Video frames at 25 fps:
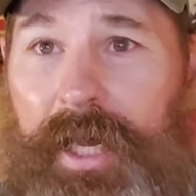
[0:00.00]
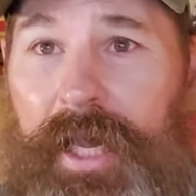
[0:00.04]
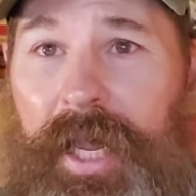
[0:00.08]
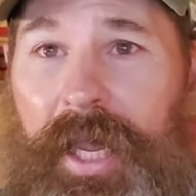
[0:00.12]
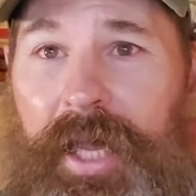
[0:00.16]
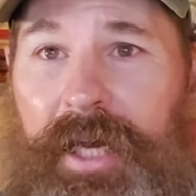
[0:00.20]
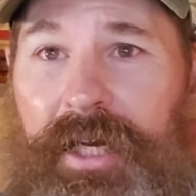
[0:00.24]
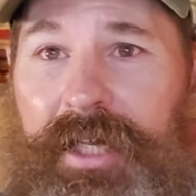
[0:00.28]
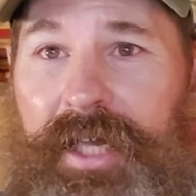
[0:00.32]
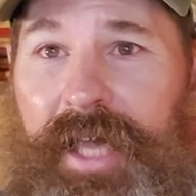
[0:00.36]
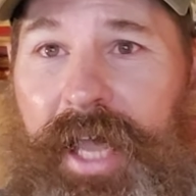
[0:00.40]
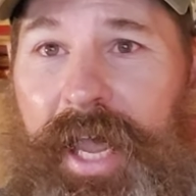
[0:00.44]

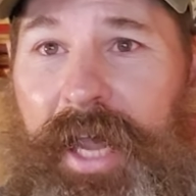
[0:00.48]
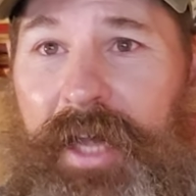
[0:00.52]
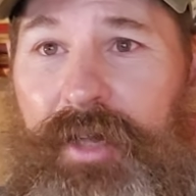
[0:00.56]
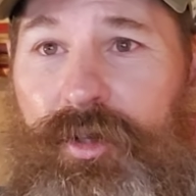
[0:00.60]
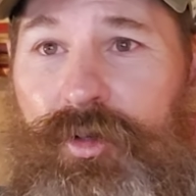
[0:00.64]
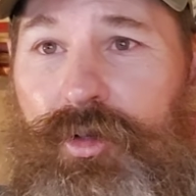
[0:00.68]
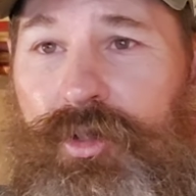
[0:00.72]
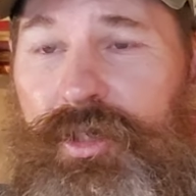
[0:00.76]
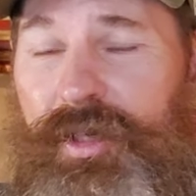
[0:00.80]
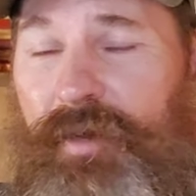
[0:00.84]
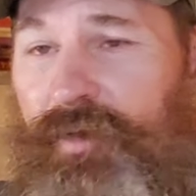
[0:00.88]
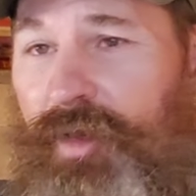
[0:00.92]
and
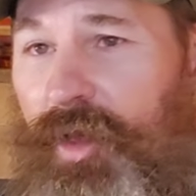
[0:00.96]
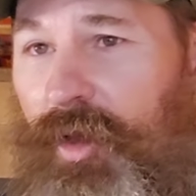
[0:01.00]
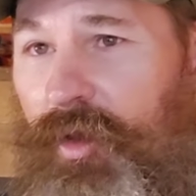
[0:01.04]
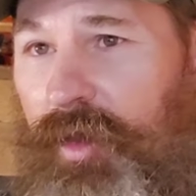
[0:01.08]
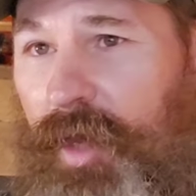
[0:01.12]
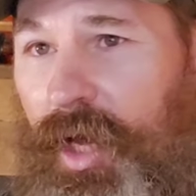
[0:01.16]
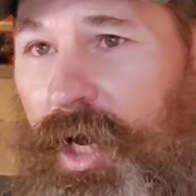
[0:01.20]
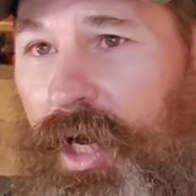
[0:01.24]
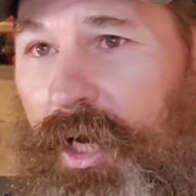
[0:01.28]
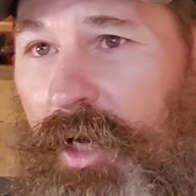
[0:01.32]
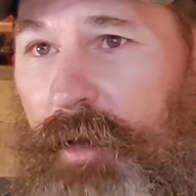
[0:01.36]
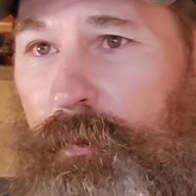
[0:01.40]
cancers of the
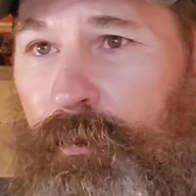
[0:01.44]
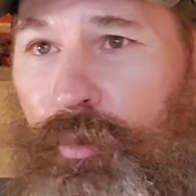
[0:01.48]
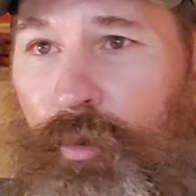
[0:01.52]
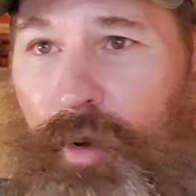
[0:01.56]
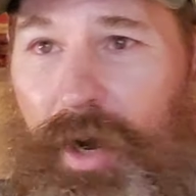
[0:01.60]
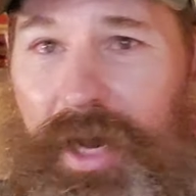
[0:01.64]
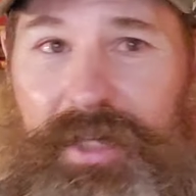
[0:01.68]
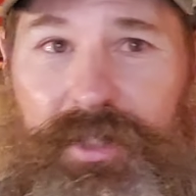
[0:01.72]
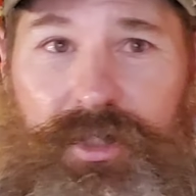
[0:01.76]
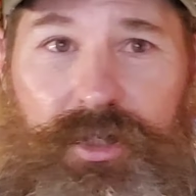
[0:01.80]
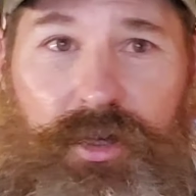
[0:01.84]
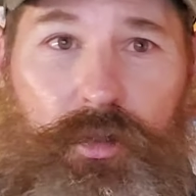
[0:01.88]
lung,
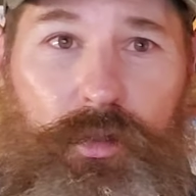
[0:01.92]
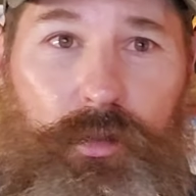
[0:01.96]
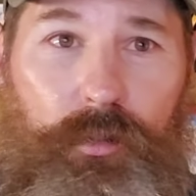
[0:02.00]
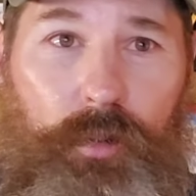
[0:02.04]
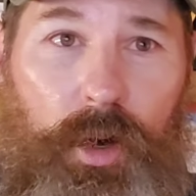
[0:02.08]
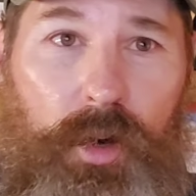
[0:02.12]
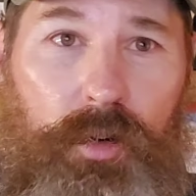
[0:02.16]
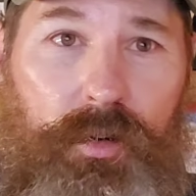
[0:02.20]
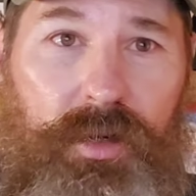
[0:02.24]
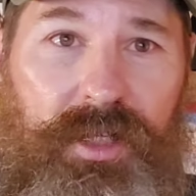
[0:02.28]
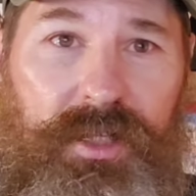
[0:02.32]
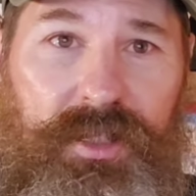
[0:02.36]
breast,
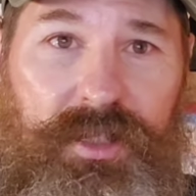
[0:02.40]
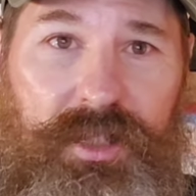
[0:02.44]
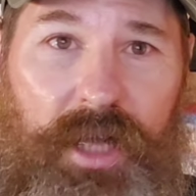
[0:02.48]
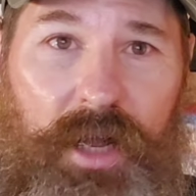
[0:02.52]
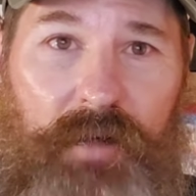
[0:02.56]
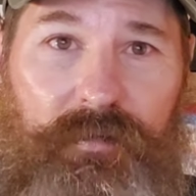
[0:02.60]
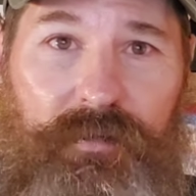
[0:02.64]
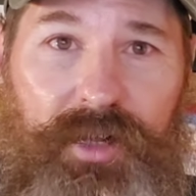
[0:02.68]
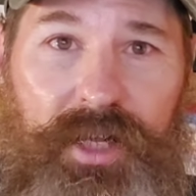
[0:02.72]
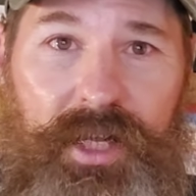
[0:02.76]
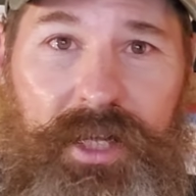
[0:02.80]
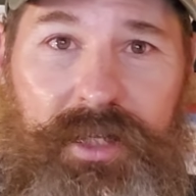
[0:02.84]
throat,
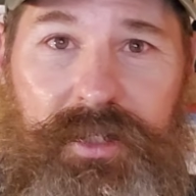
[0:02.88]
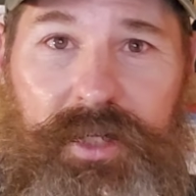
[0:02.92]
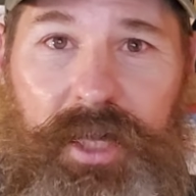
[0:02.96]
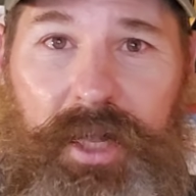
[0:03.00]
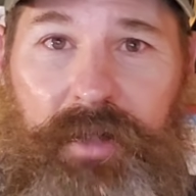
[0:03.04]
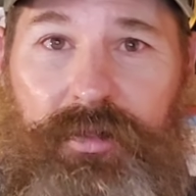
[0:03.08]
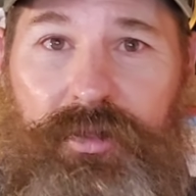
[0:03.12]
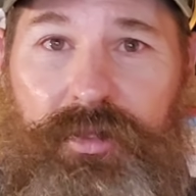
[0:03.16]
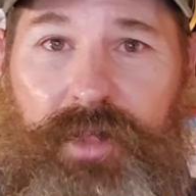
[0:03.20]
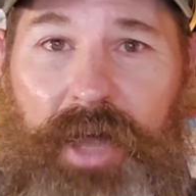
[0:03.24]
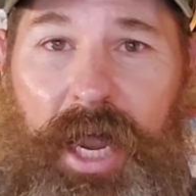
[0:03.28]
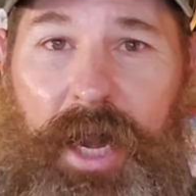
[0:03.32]
esophagus,
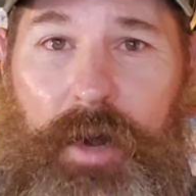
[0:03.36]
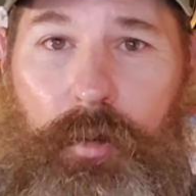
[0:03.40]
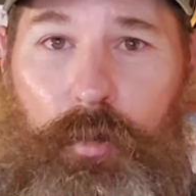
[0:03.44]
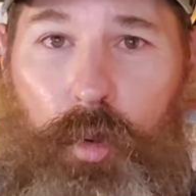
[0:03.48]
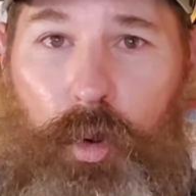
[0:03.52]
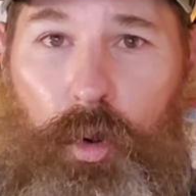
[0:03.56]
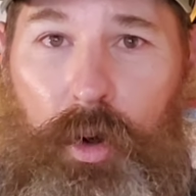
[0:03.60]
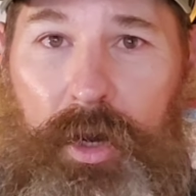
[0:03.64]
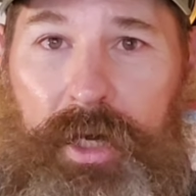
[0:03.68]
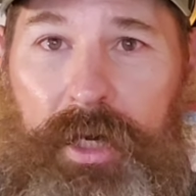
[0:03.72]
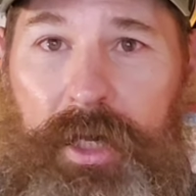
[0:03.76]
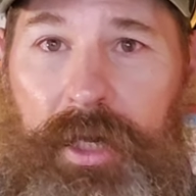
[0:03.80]
and
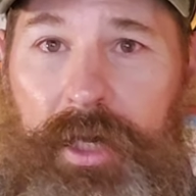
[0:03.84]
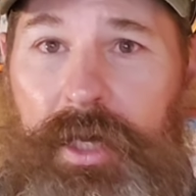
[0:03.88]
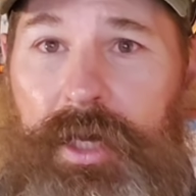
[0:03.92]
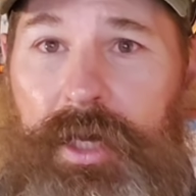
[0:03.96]
thyroid